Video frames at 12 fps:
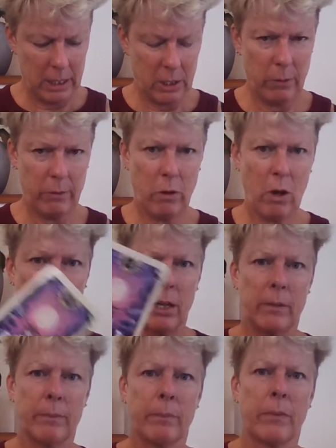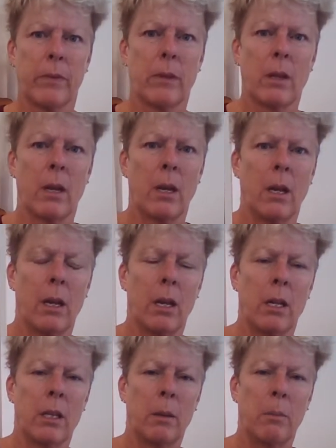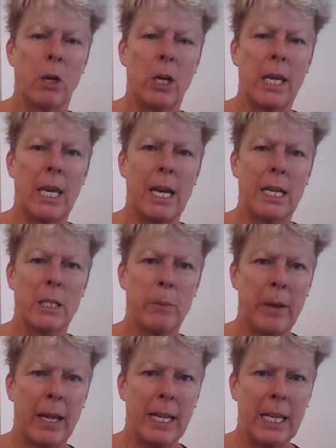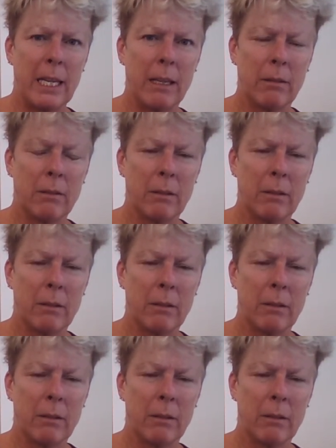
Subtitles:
So we've got the murky underbelly